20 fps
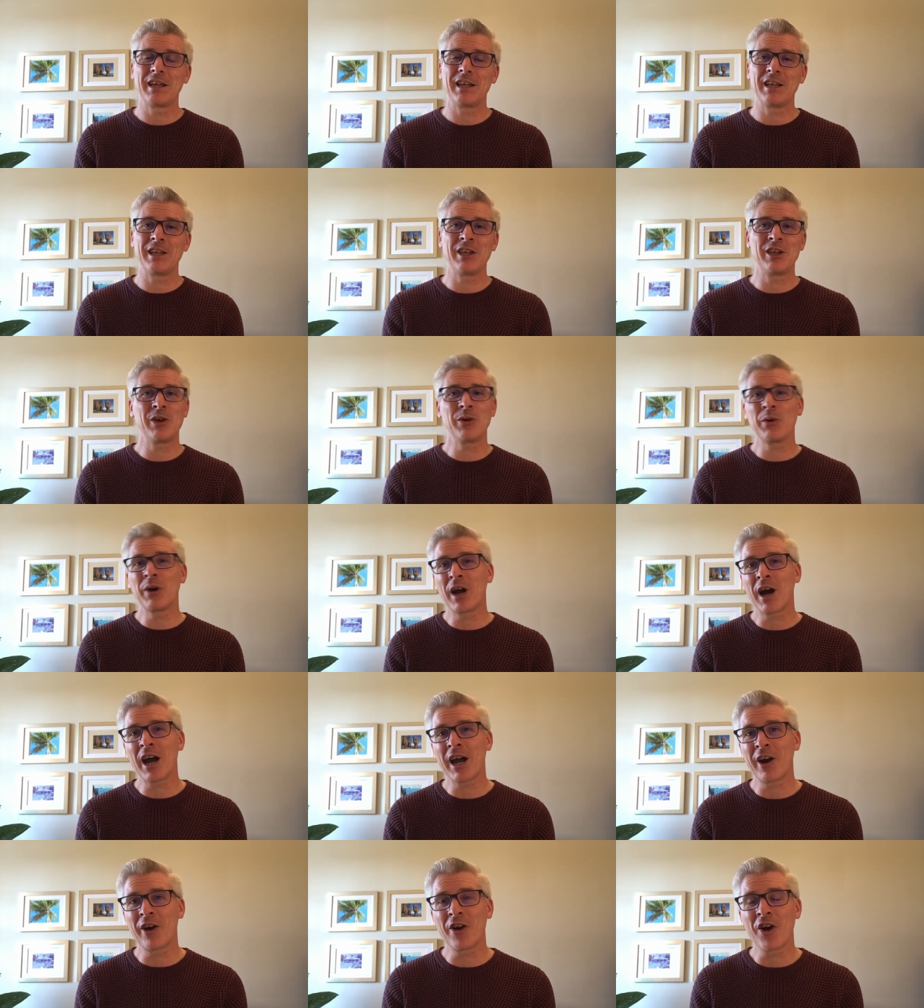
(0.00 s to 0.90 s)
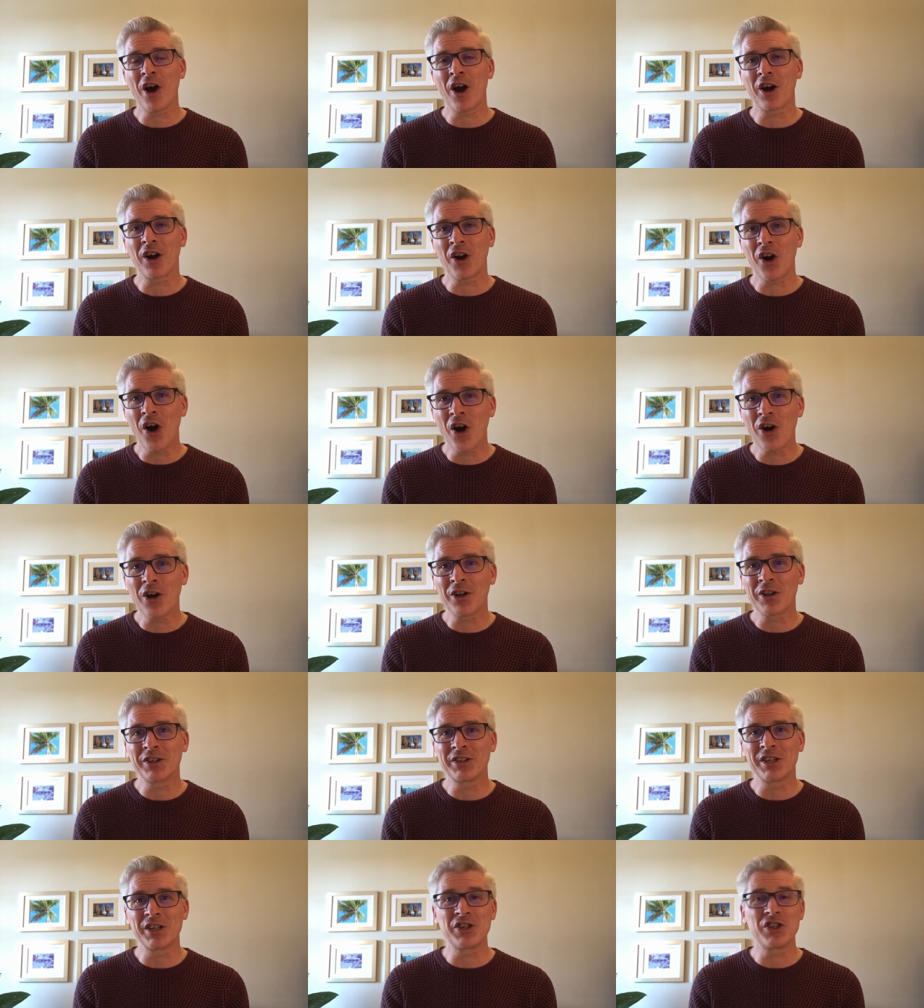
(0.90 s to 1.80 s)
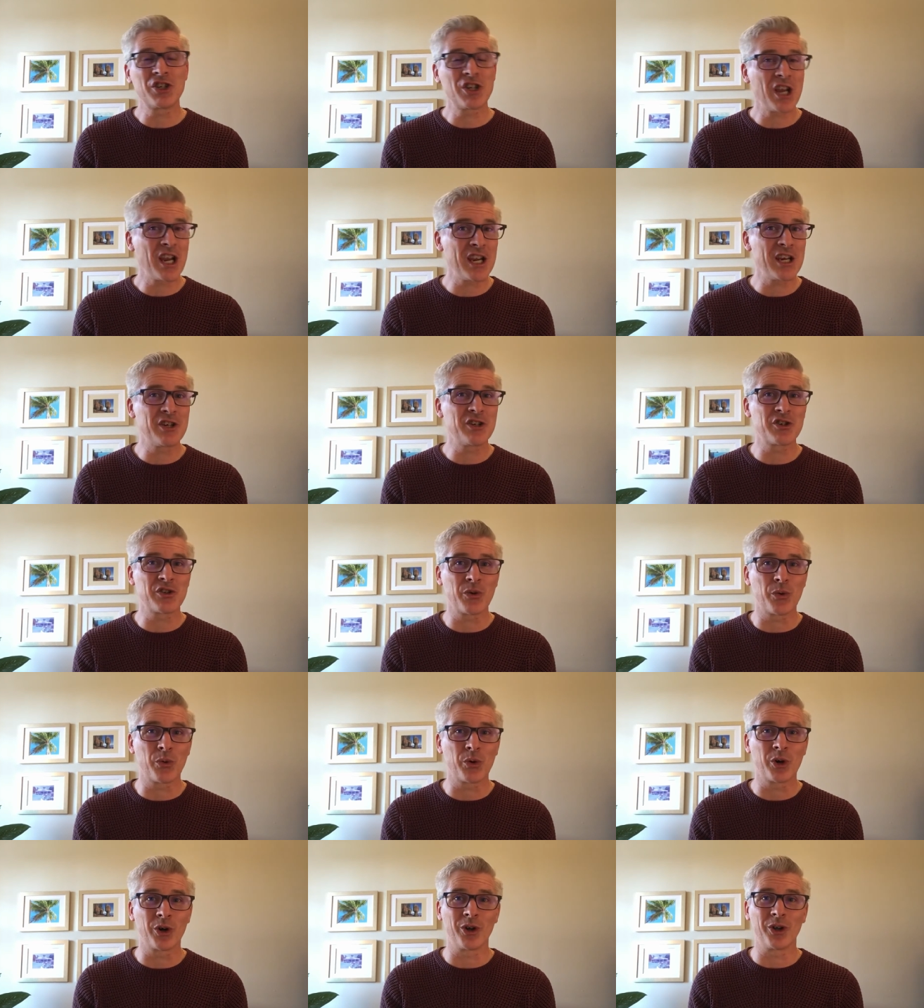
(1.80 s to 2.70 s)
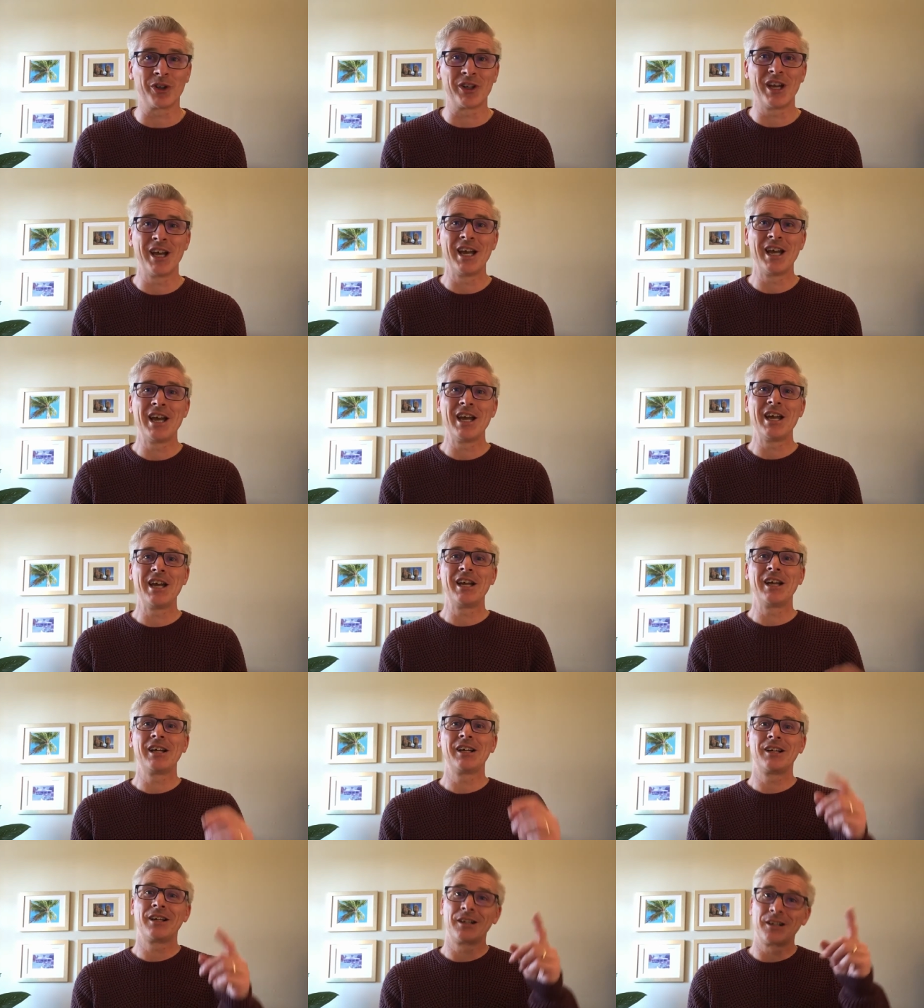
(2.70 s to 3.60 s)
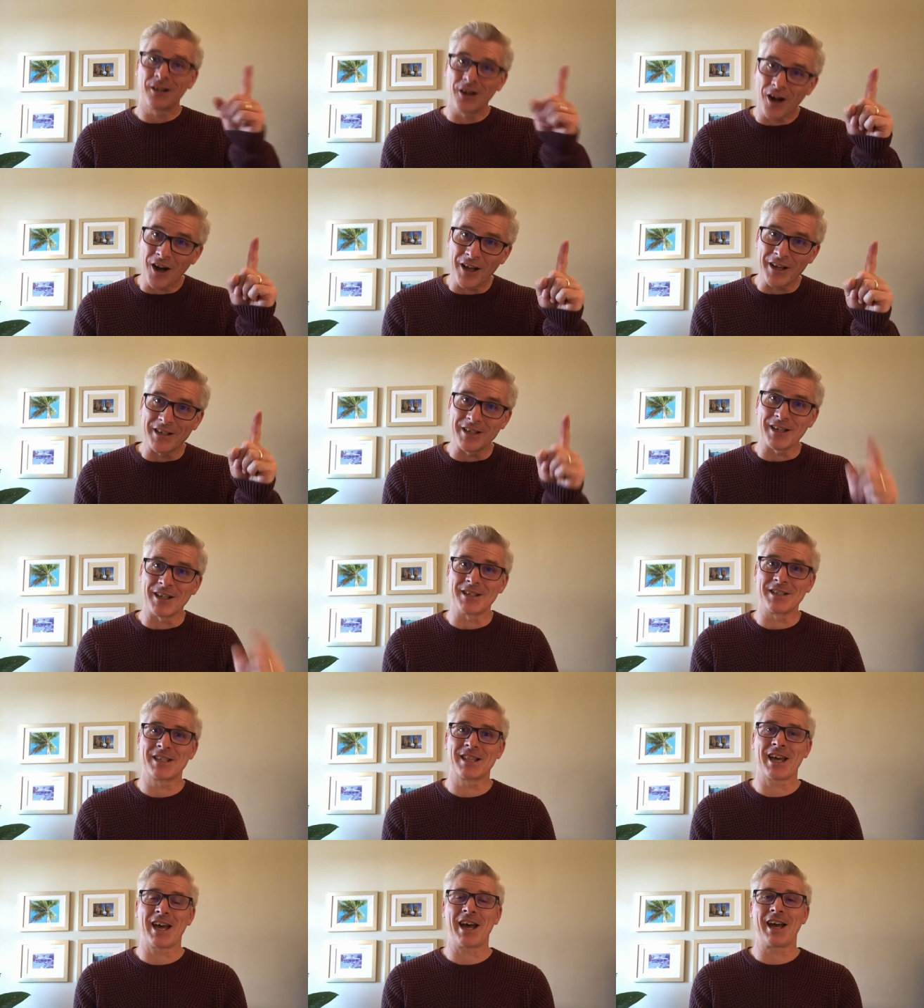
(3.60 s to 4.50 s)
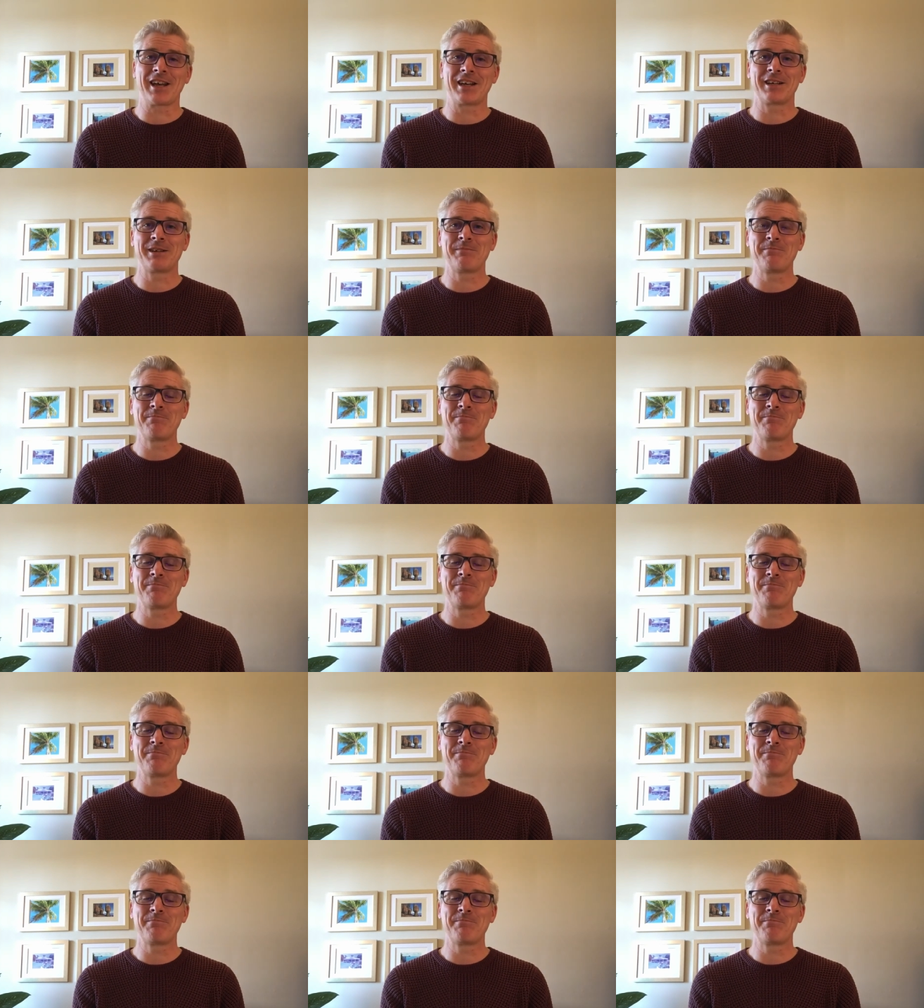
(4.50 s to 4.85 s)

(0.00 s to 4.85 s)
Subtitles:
You and I are not called to change the world. God does that.